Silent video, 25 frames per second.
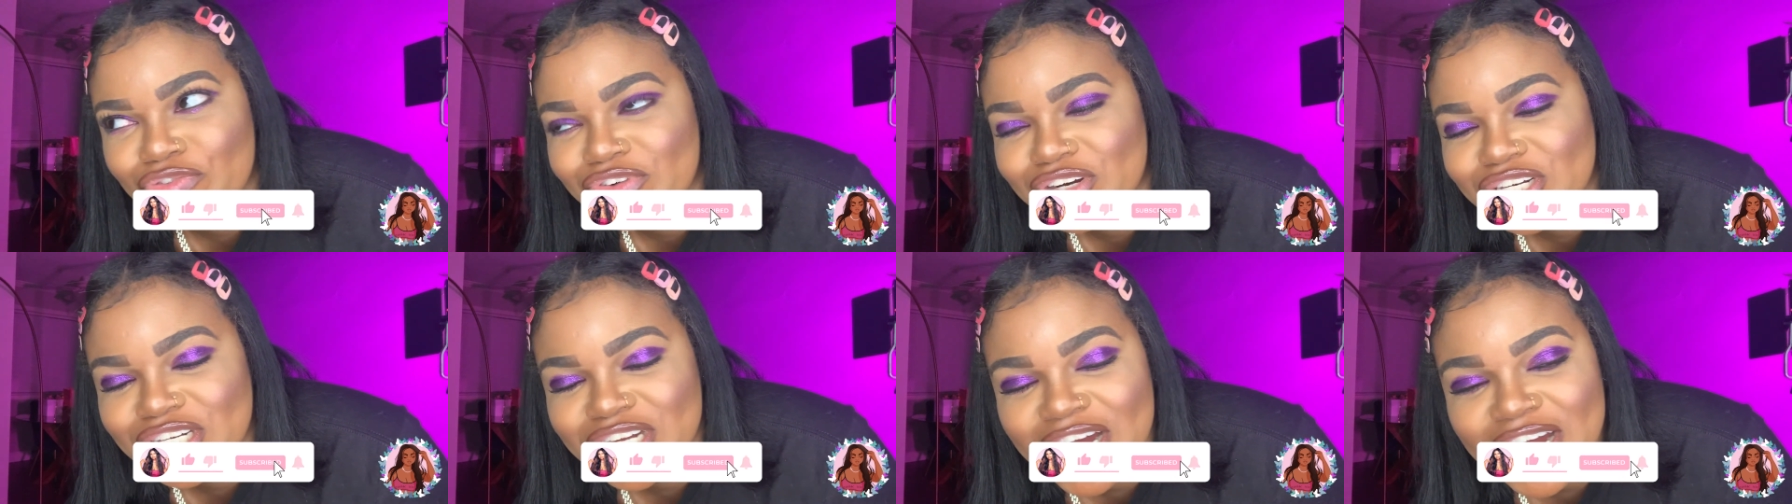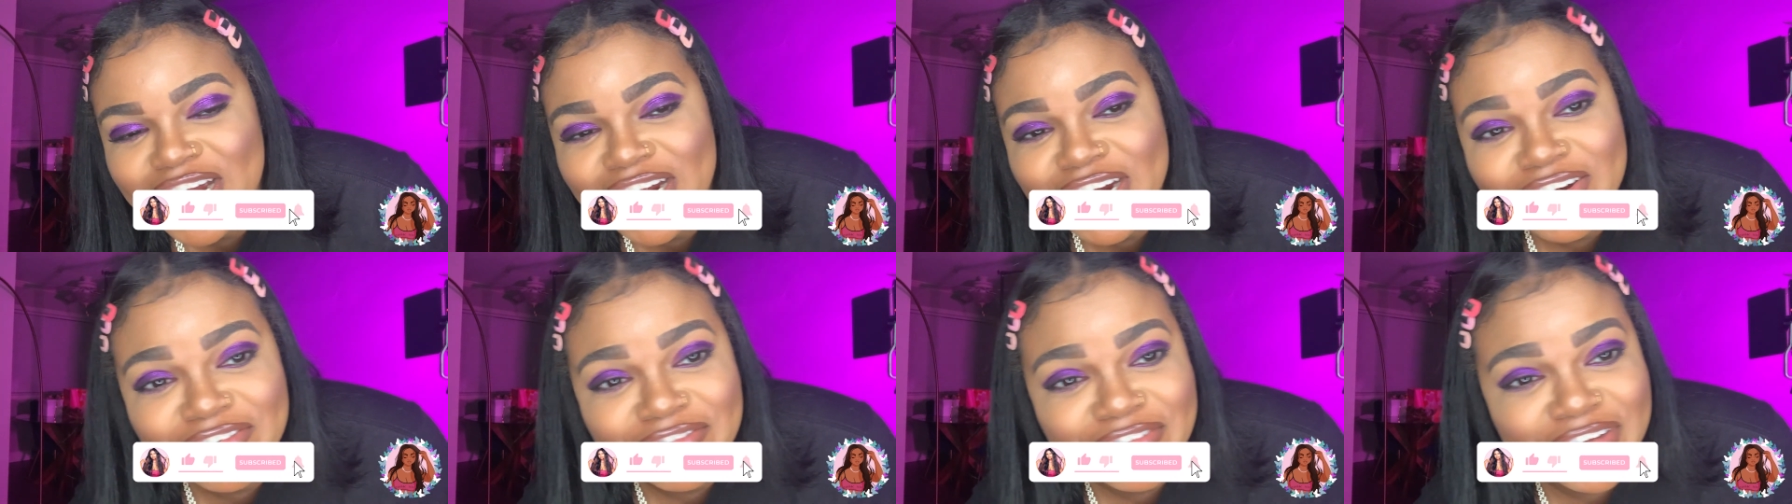
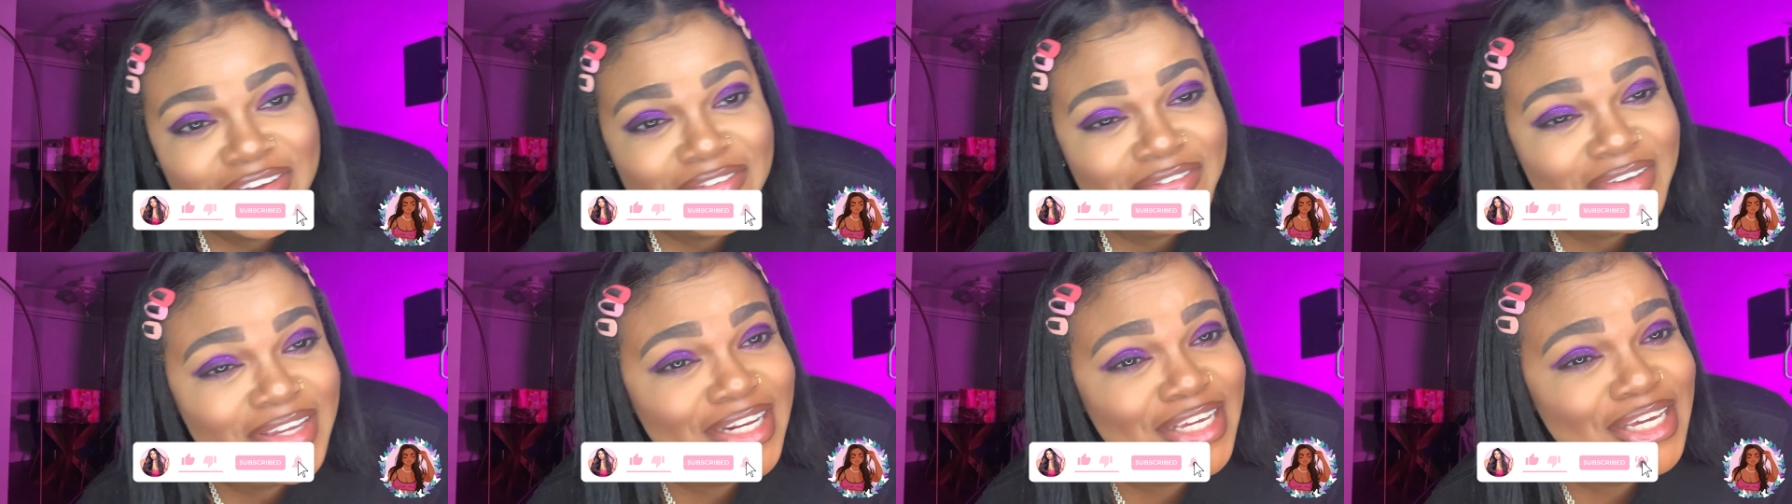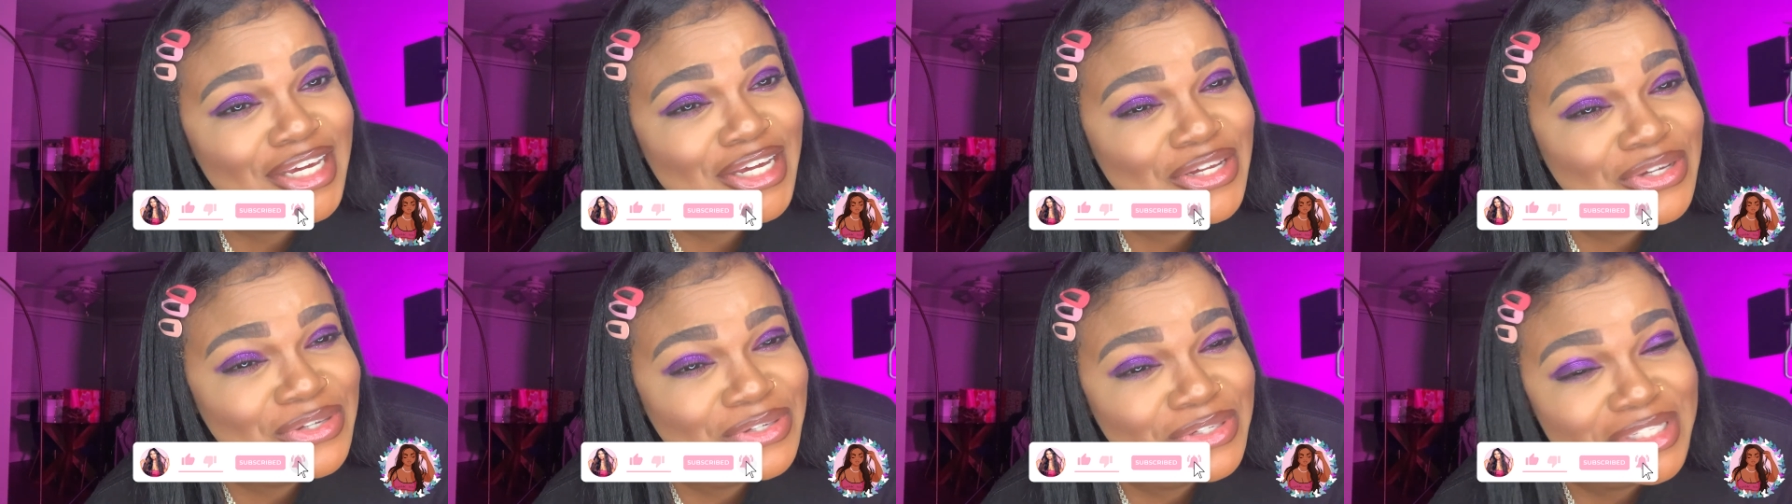photography
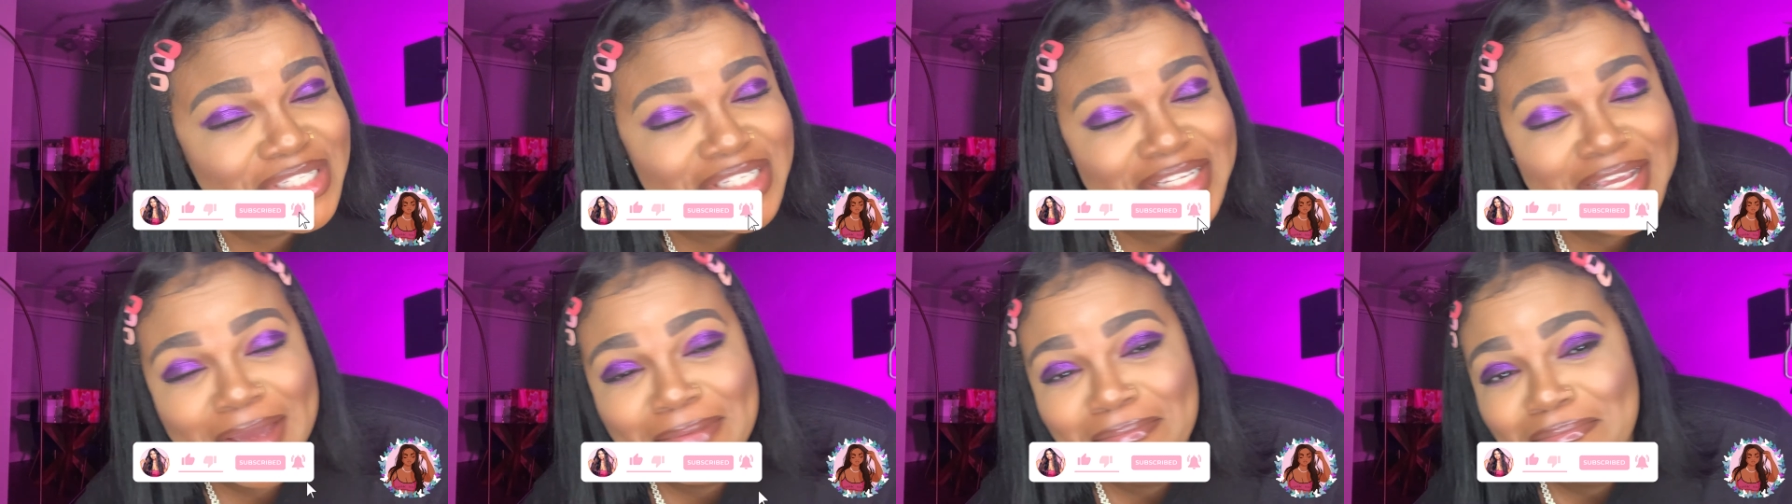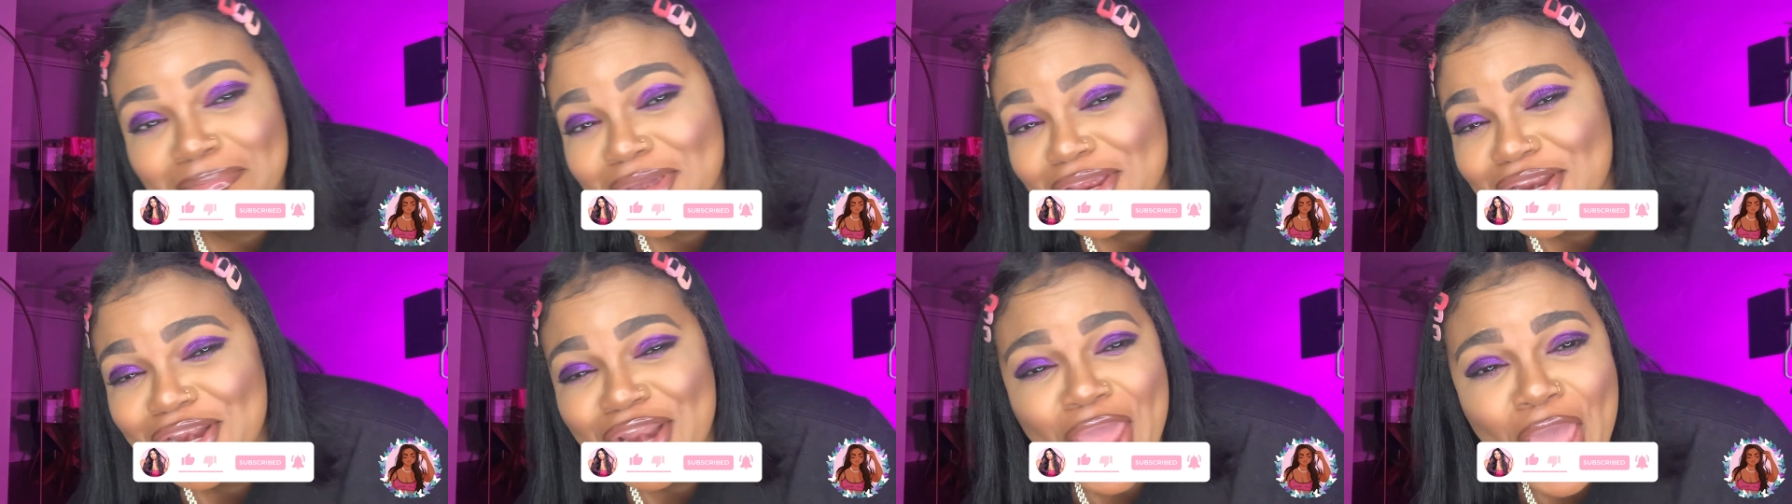videos, let
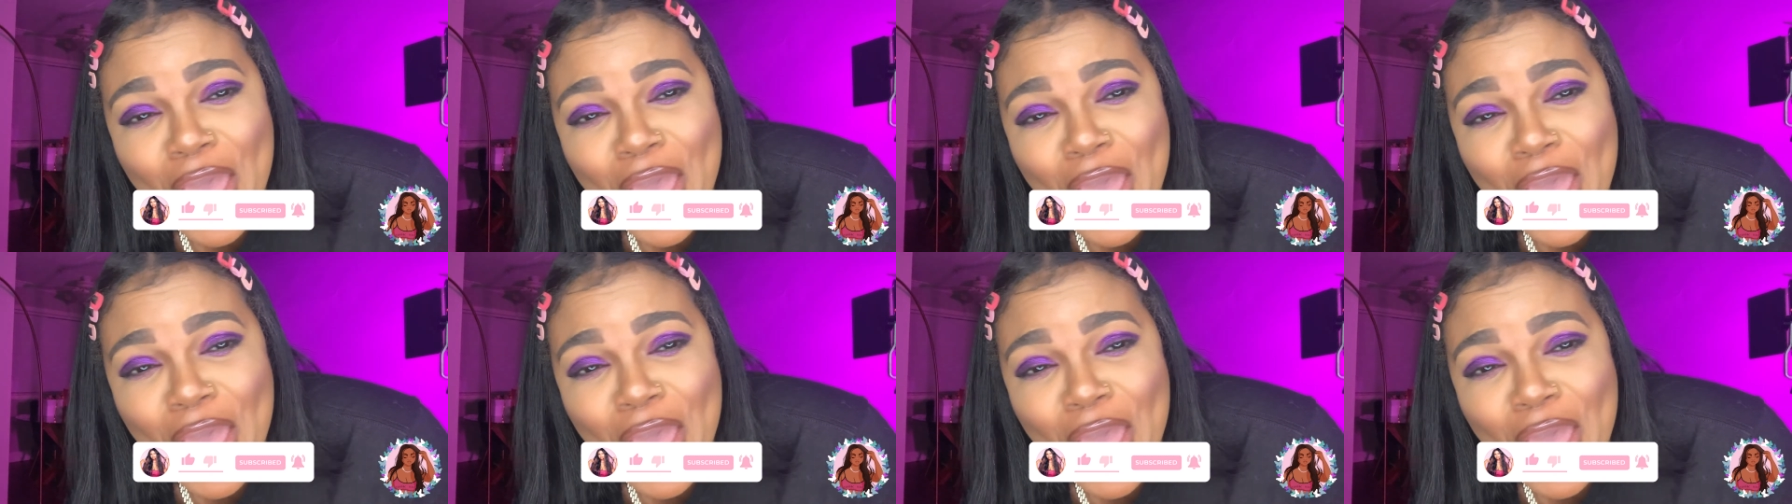me